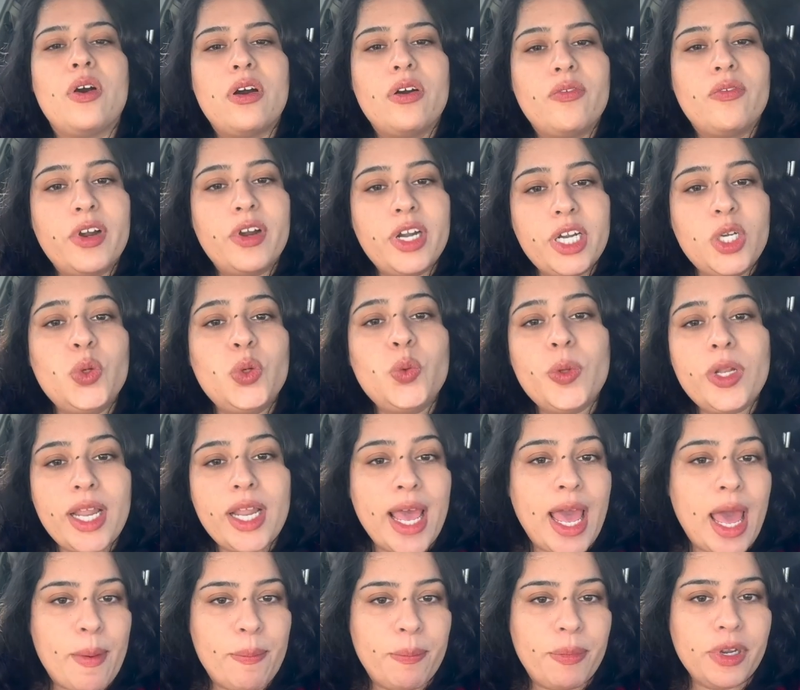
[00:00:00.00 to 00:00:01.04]
what will
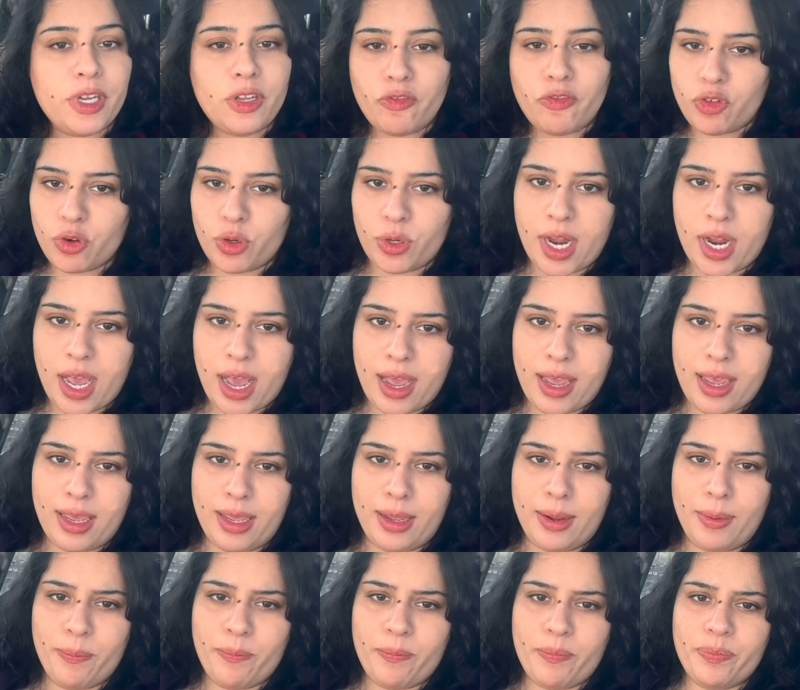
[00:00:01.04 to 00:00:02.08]
happen if you
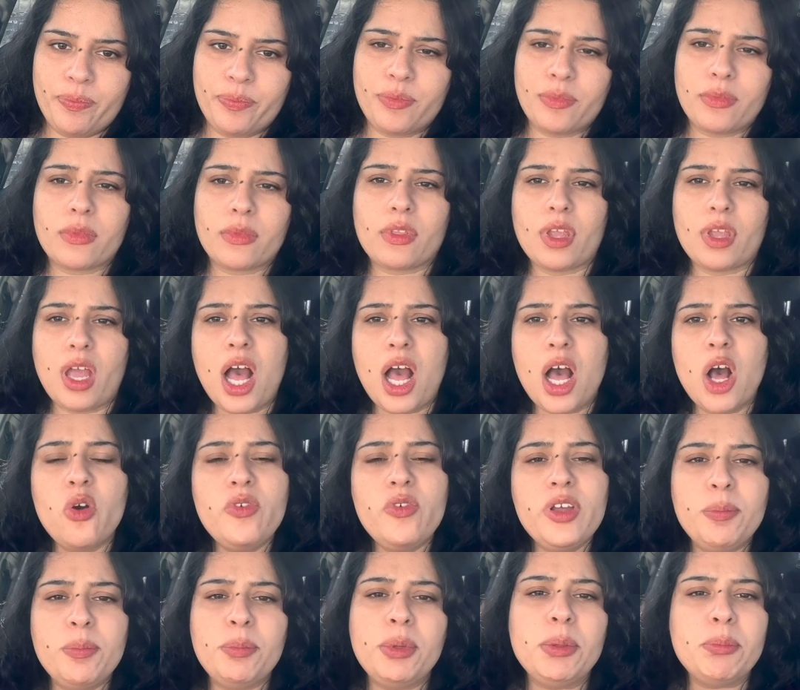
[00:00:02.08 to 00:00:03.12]
die? How
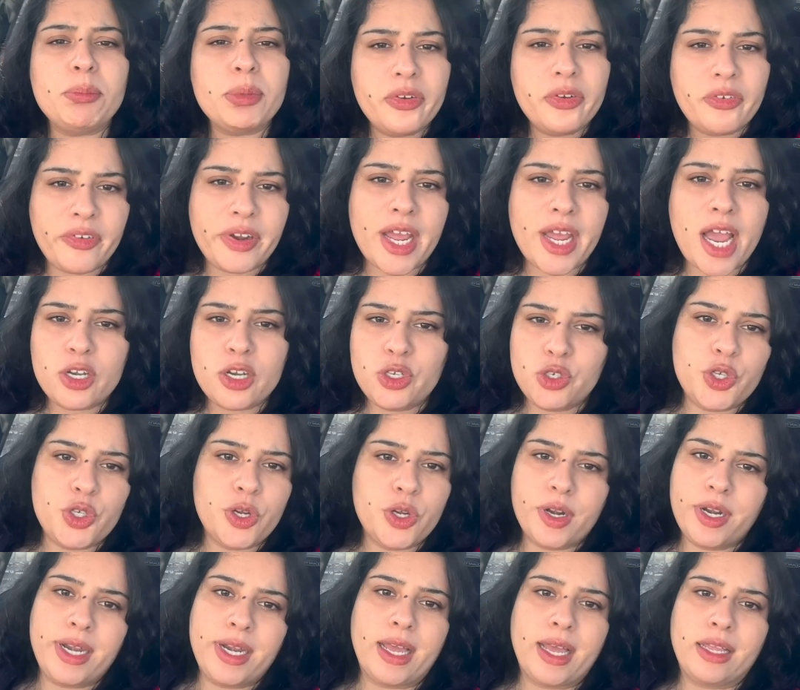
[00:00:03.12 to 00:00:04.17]
will people react to
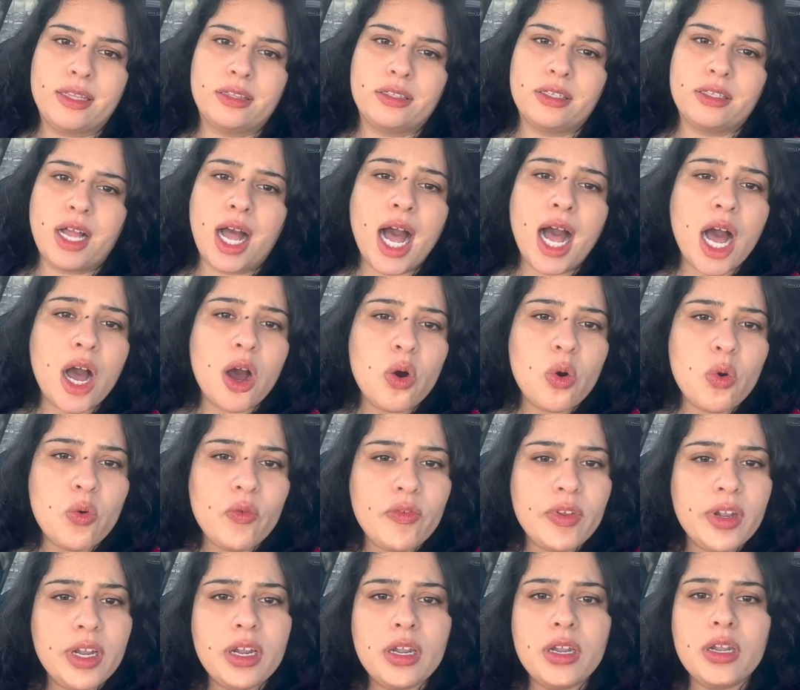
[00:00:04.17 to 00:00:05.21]
your death? How
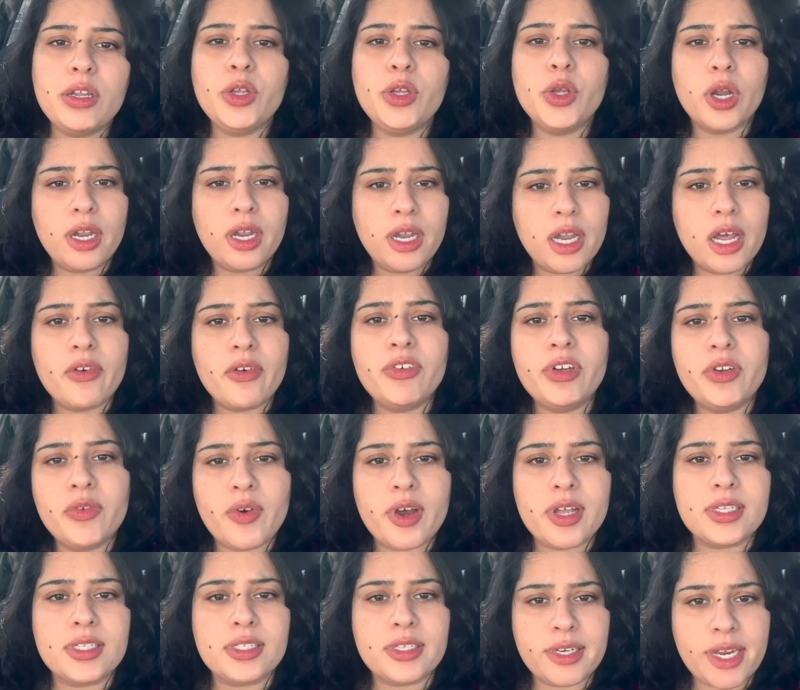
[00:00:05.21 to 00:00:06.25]
will your loved
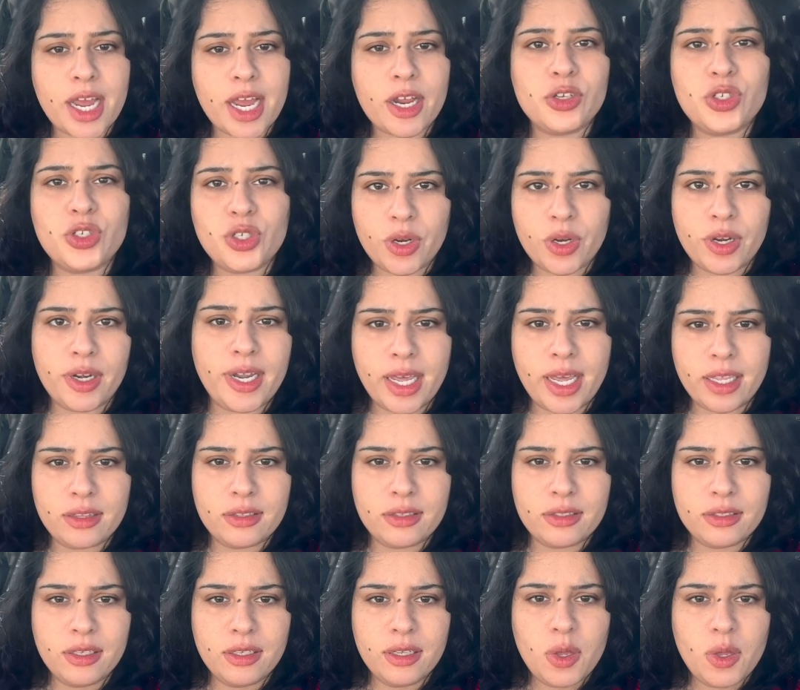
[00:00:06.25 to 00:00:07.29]
ones react to your
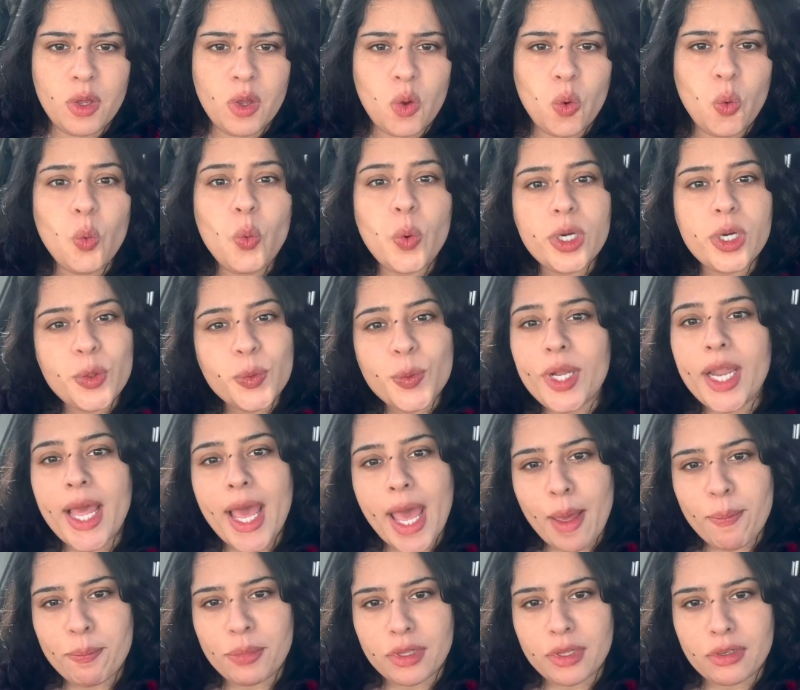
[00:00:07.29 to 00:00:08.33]
death? What will
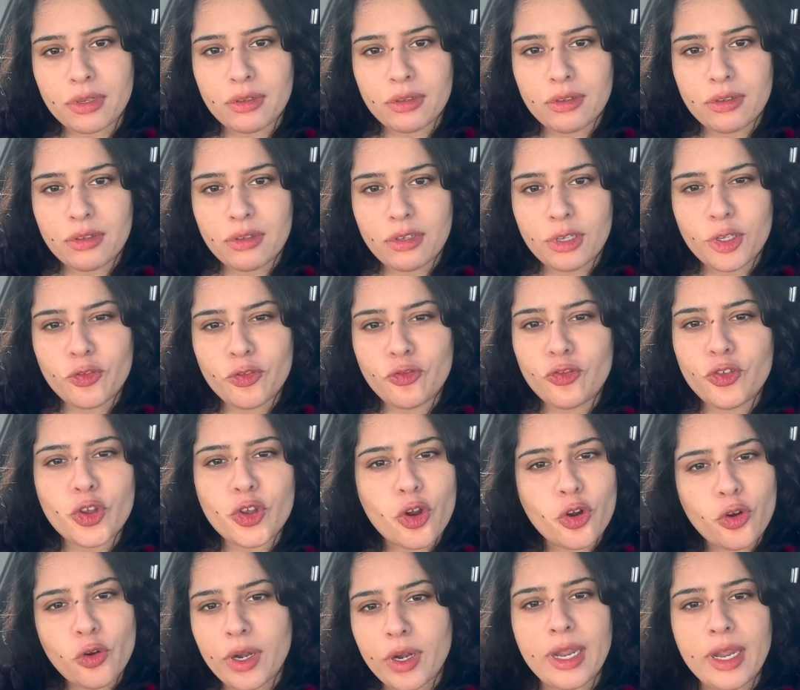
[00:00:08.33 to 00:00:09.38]
happen if
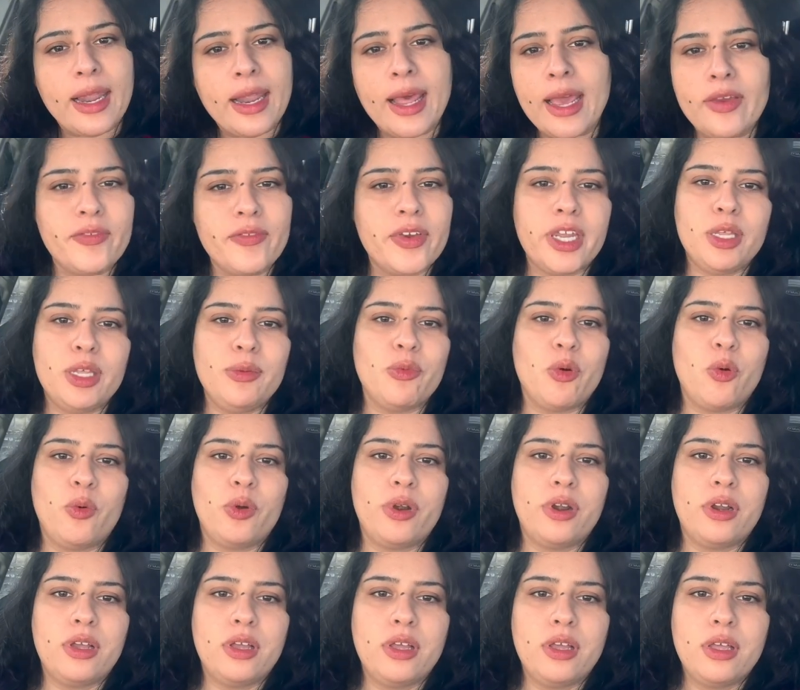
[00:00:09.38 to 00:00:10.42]
you're not alive
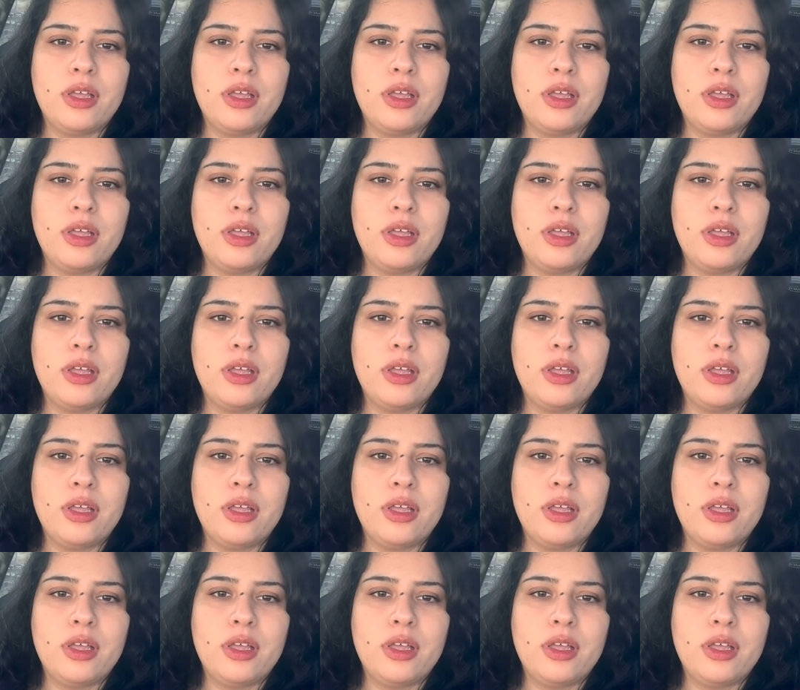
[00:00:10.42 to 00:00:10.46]
anymore?